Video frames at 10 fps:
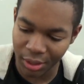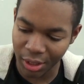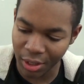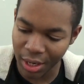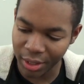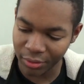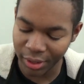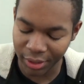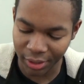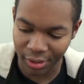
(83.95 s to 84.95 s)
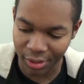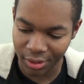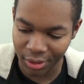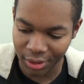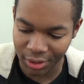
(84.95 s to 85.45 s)
No, I didn't really like that
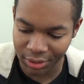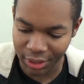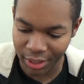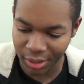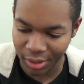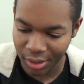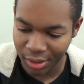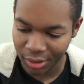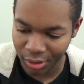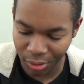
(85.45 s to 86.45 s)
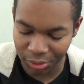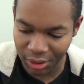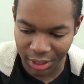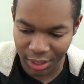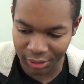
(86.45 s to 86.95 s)
card because the whole
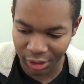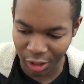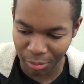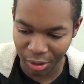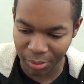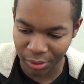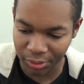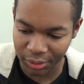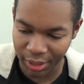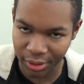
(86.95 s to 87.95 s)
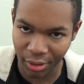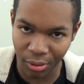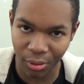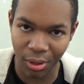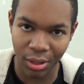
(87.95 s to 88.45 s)
TK doesn't come up. It was the
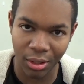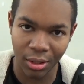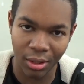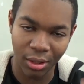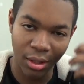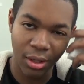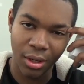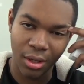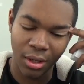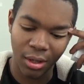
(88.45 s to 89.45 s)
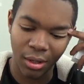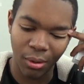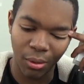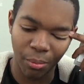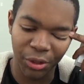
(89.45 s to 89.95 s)
whole
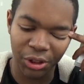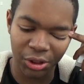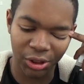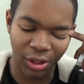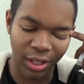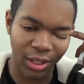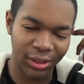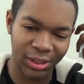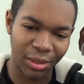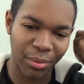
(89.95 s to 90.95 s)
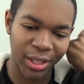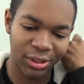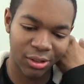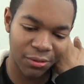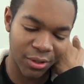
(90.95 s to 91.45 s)
Magician Shark and a Zen
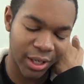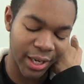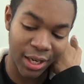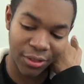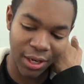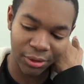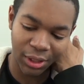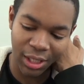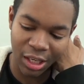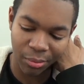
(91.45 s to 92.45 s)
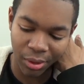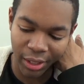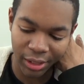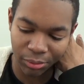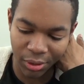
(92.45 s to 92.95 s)
Meister for 8,000 combo.
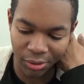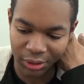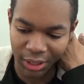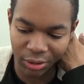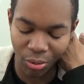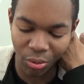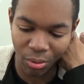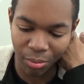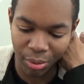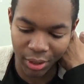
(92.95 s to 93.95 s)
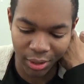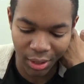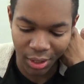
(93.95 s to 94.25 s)
It's one of those it's cool, but